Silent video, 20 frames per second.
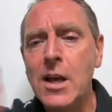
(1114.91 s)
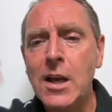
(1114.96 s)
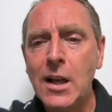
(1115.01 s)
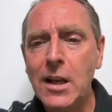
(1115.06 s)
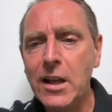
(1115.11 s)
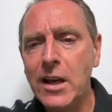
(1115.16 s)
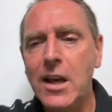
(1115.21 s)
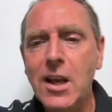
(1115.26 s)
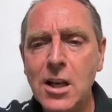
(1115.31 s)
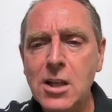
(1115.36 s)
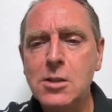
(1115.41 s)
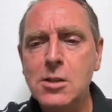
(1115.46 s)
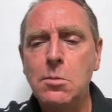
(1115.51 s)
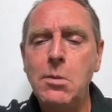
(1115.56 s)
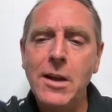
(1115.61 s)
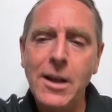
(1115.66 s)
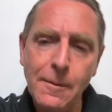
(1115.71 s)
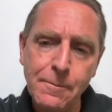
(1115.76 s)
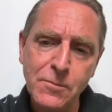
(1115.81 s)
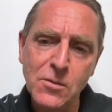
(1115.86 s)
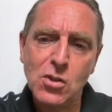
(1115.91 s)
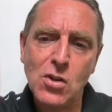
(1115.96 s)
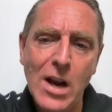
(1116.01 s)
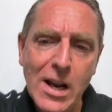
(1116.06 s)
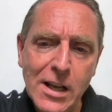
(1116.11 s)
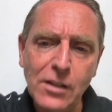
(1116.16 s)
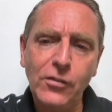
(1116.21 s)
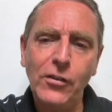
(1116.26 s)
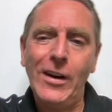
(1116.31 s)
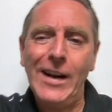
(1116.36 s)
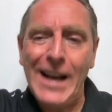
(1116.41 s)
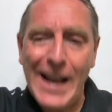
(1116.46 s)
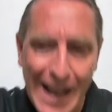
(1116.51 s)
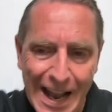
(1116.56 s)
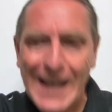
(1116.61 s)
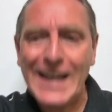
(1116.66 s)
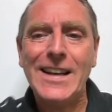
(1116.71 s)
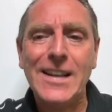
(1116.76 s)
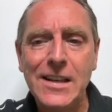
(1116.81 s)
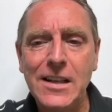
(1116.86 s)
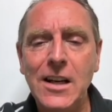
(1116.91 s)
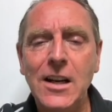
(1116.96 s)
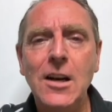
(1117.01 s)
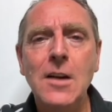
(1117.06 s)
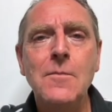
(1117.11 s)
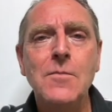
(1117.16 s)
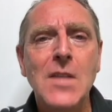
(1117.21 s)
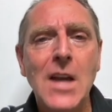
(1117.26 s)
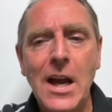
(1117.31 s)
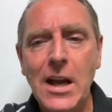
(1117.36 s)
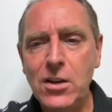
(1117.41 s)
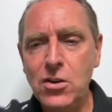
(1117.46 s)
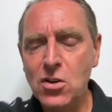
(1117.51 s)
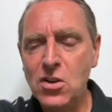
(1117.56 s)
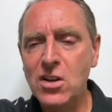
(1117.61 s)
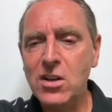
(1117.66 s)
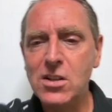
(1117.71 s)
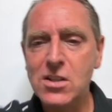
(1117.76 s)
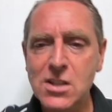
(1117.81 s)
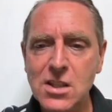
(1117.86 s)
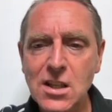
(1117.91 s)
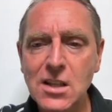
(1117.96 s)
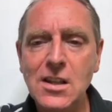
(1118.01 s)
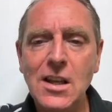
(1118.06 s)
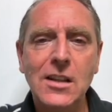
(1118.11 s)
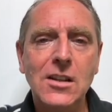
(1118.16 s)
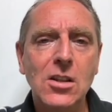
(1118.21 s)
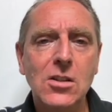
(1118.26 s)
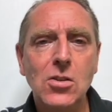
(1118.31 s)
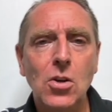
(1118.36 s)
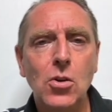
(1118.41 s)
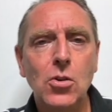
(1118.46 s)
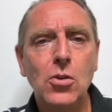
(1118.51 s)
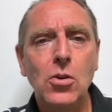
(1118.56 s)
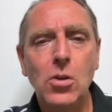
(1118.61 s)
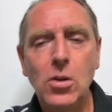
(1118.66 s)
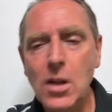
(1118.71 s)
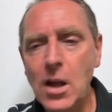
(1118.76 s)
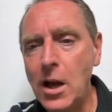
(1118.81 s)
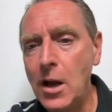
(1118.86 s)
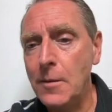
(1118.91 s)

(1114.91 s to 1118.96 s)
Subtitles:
lickety-split, transfer out of there, and you're going to see that the total